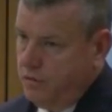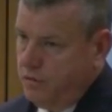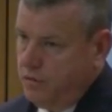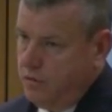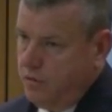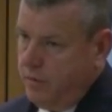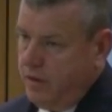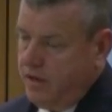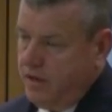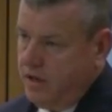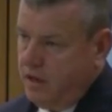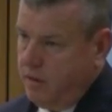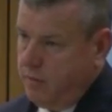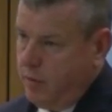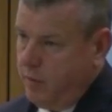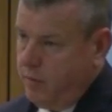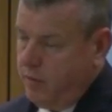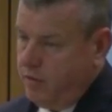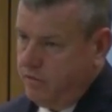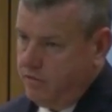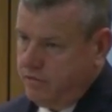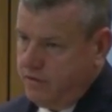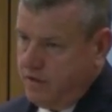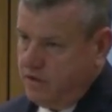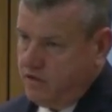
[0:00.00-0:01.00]
to be
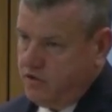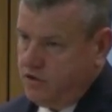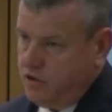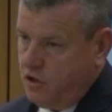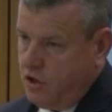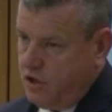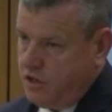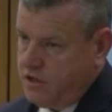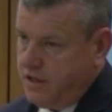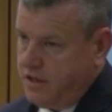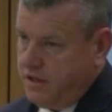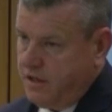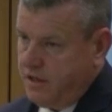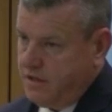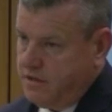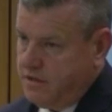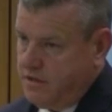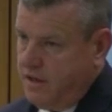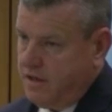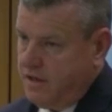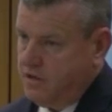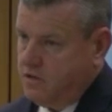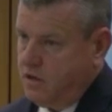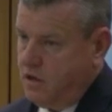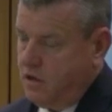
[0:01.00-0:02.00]
capable of discharging the
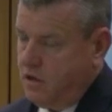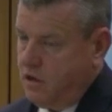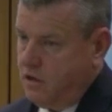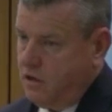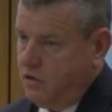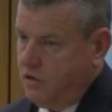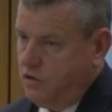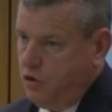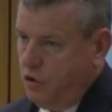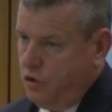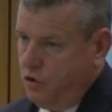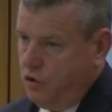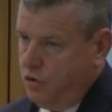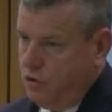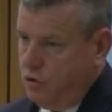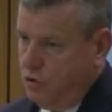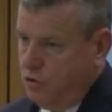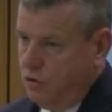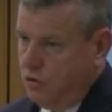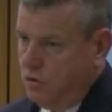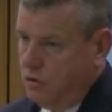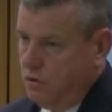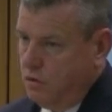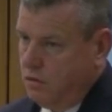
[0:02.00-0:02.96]
state's Article 2